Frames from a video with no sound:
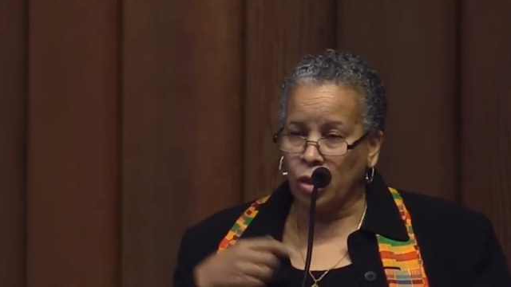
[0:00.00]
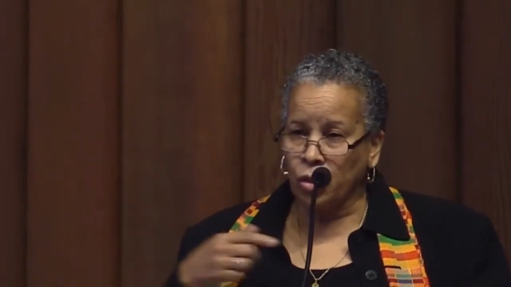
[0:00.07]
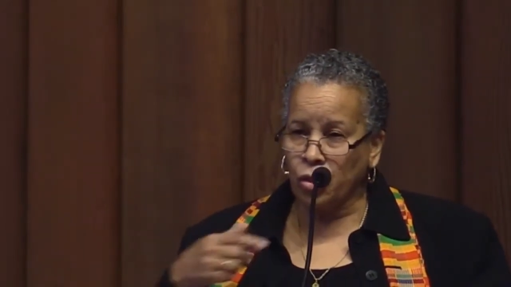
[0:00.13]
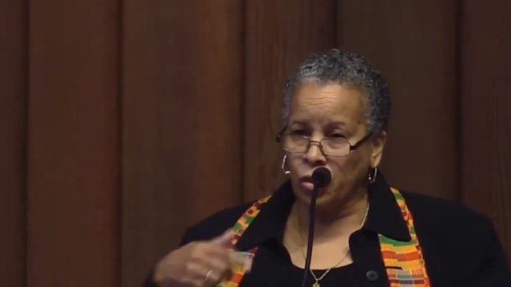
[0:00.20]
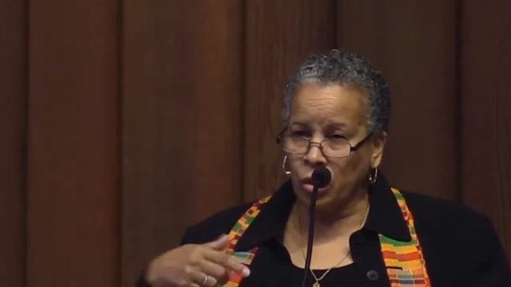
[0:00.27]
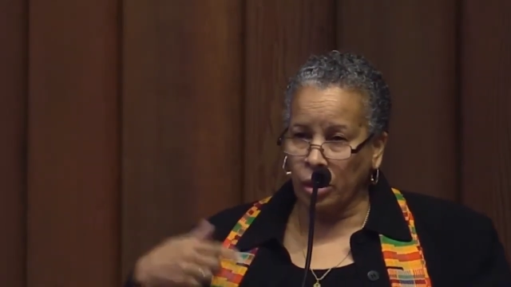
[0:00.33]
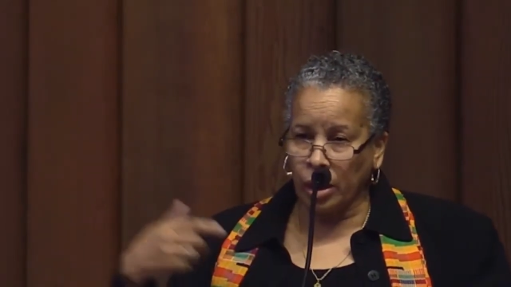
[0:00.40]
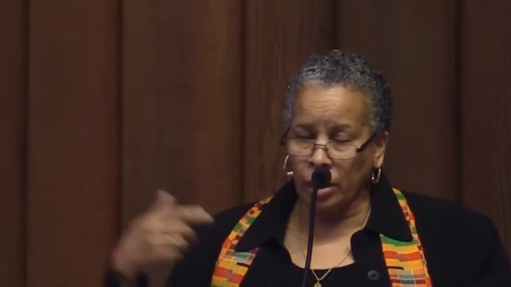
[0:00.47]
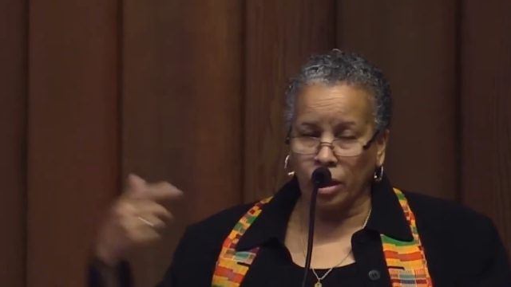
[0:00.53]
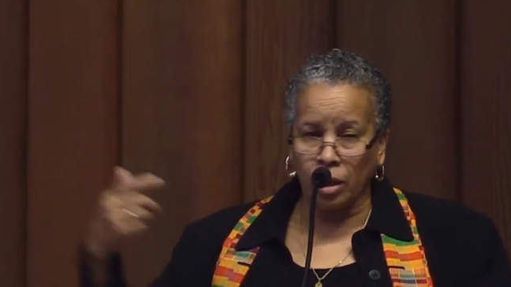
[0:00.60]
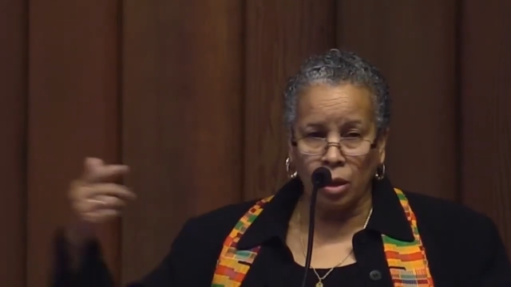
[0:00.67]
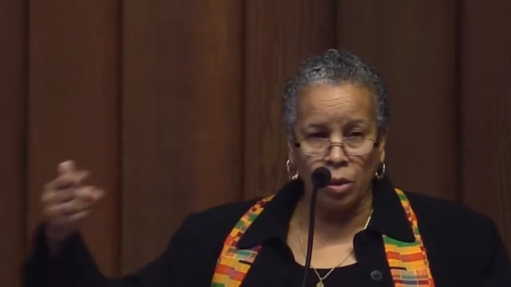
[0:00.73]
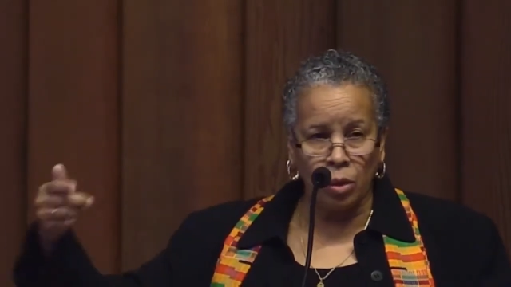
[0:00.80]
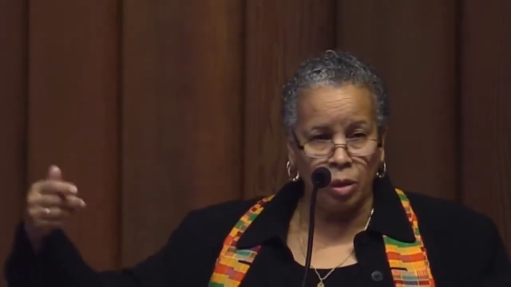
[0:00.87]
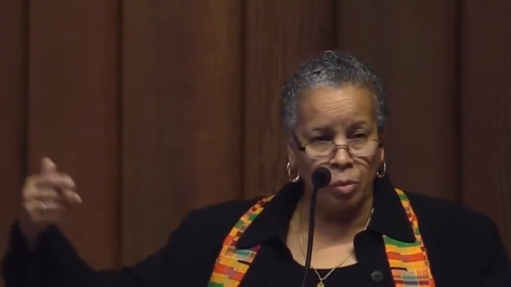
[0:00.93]
Should I
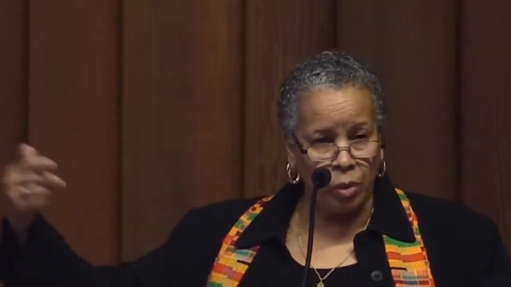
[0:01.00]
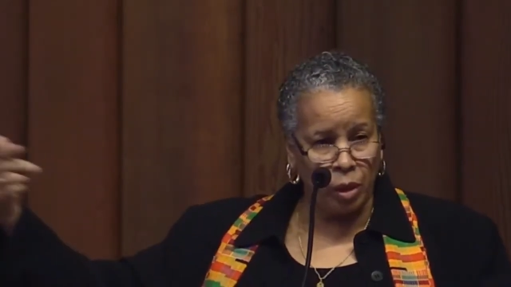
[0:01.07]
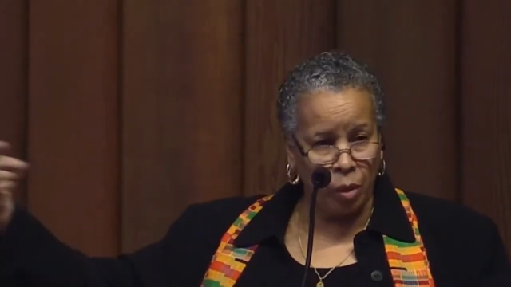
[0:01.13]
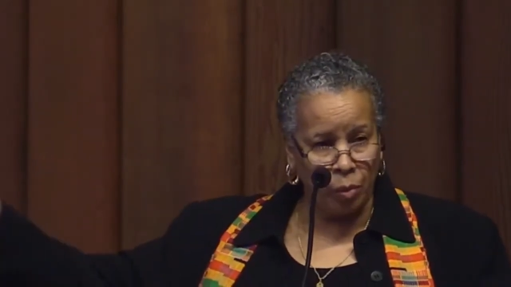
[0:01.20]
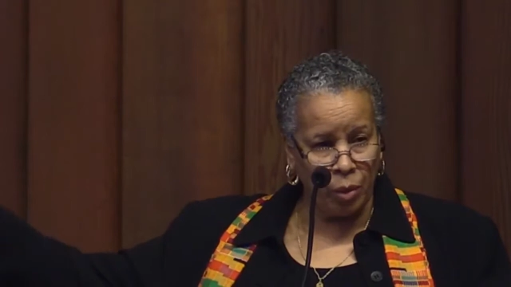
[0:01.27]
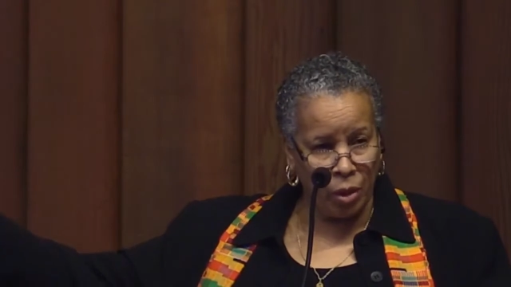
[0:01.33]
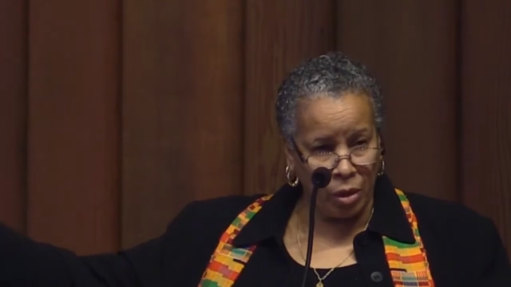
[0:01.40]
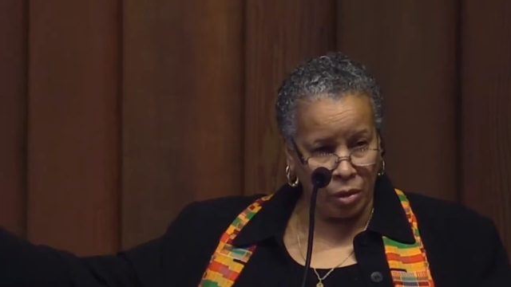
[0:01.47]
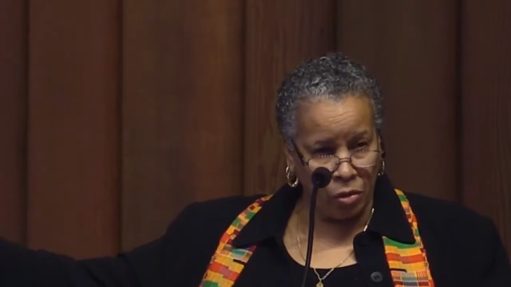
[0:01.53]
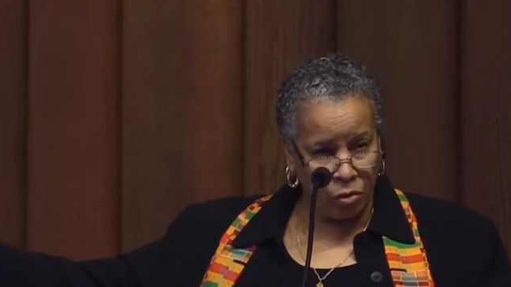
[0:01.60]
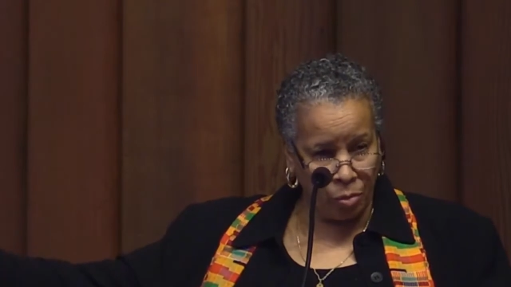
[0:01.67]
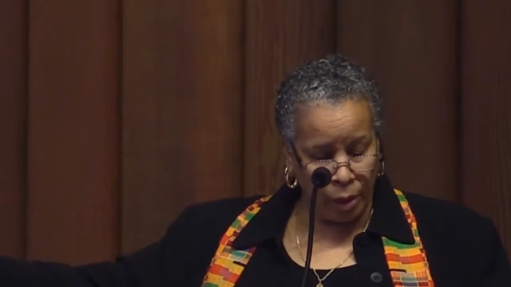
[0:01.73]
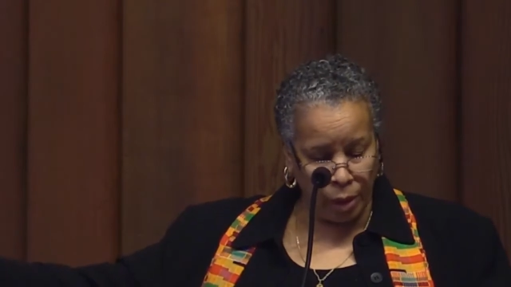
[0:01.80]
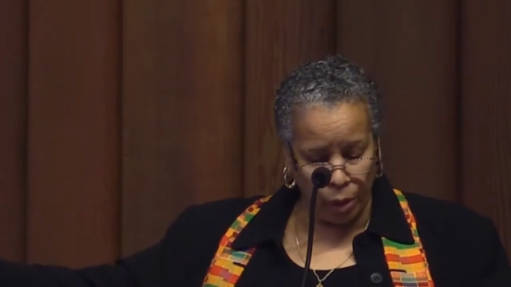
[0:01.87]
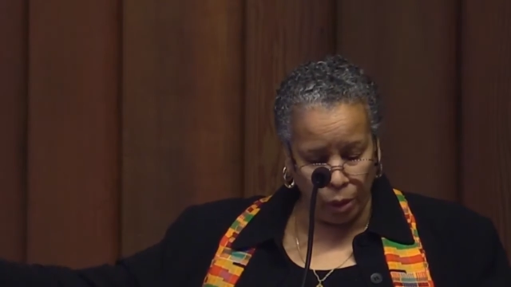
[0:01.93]
go and be a part of
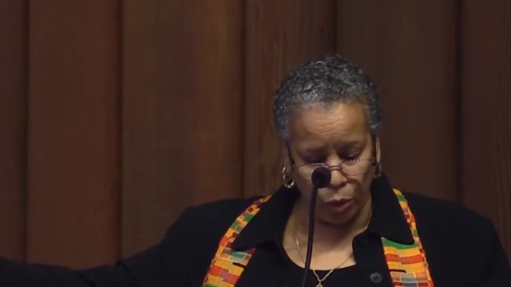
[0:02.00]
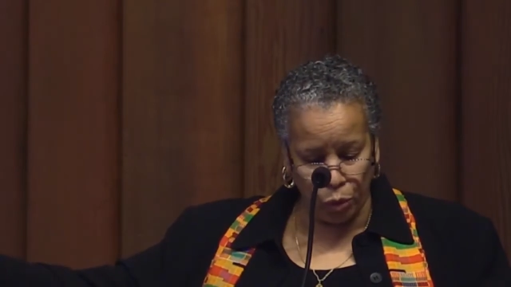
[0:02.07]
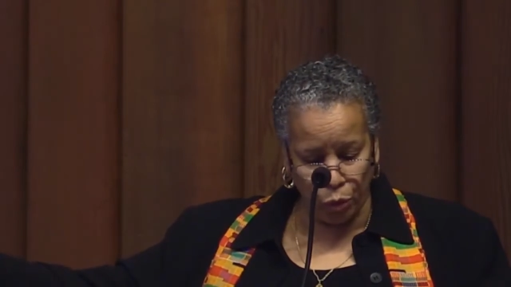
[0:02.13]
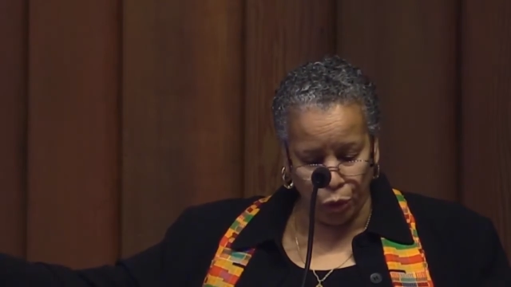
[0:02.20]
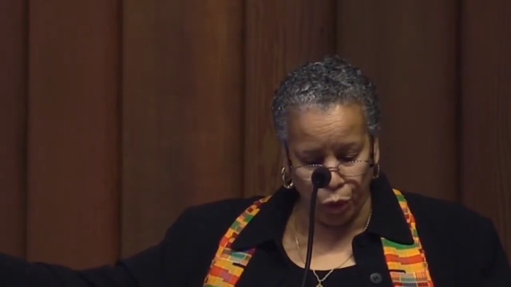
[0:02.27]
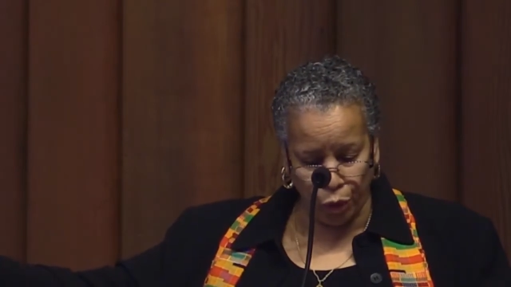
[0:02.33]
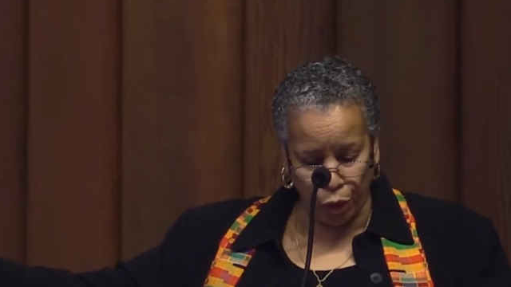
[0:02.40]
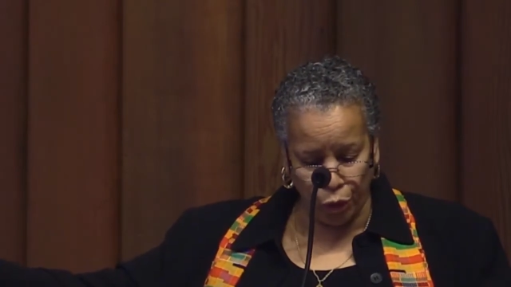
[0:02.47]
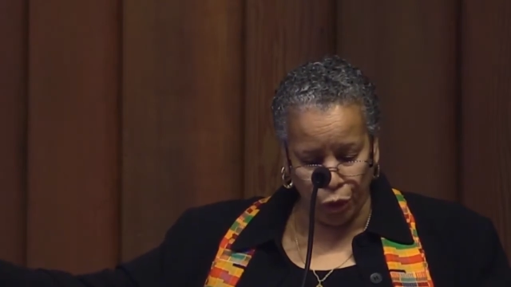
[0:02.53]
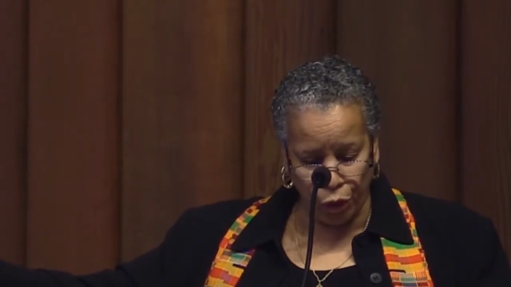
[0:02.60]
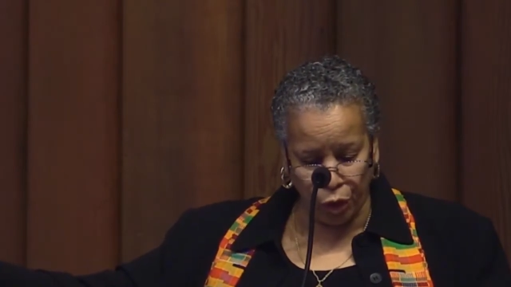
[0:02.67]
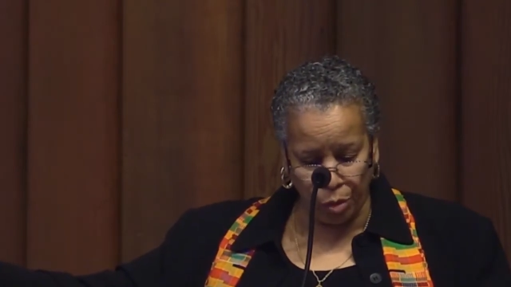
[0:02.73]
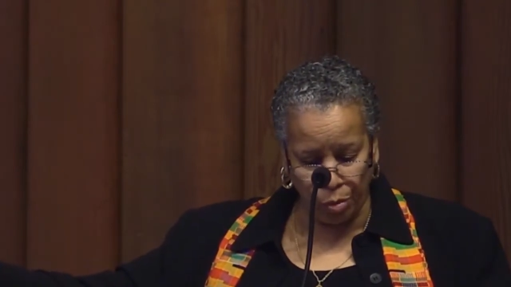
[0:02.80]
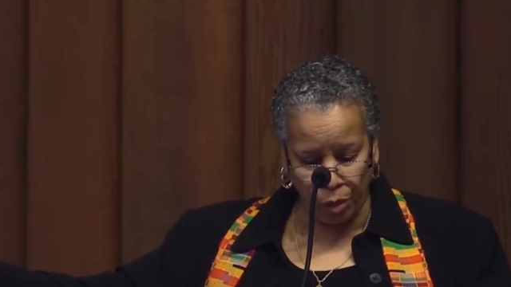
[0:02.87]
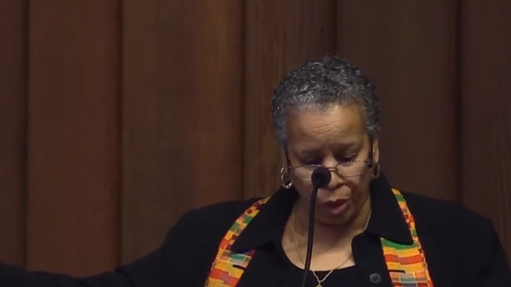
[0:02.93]
my own church
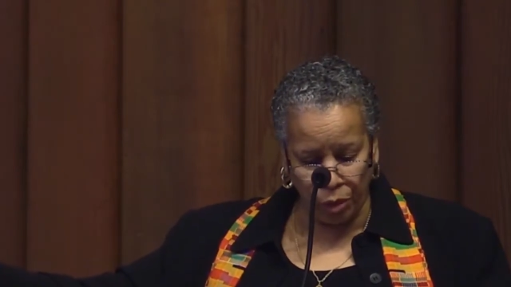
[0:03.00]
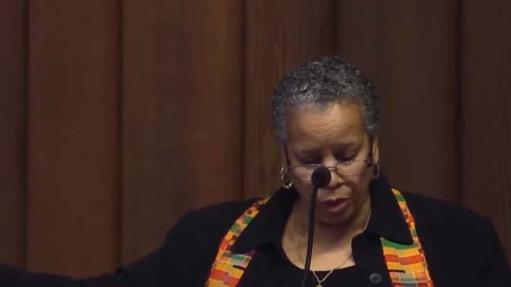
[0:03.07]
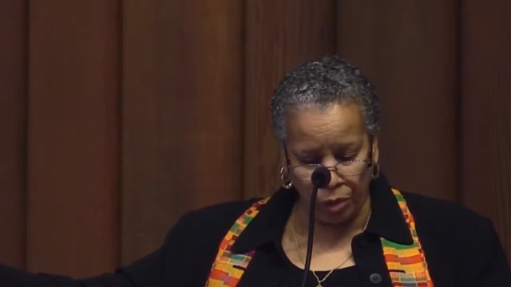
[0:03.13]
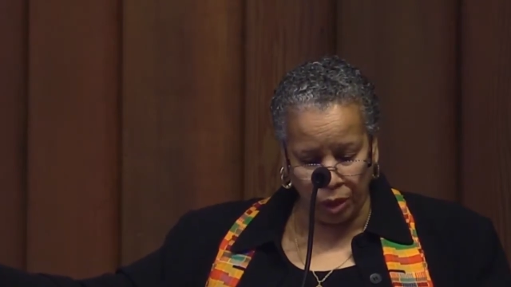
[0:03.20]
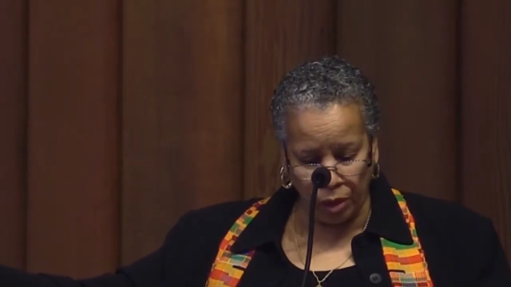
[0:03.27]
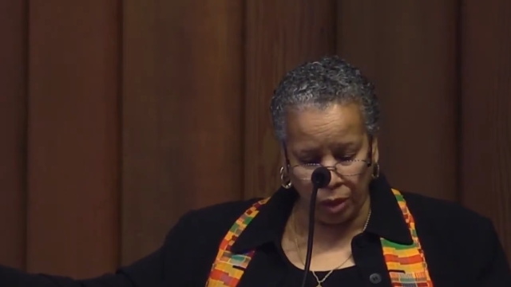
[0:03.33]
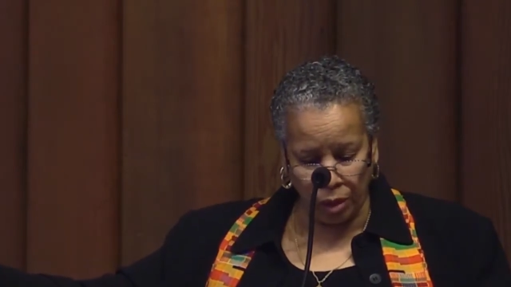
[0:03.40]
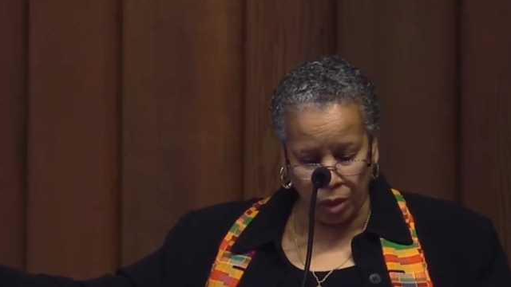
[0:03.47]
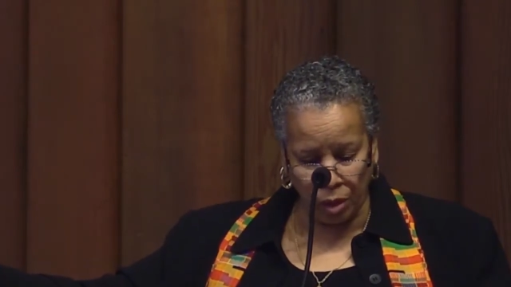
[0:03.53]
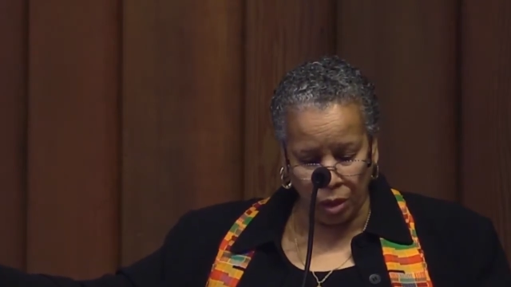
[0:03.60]
community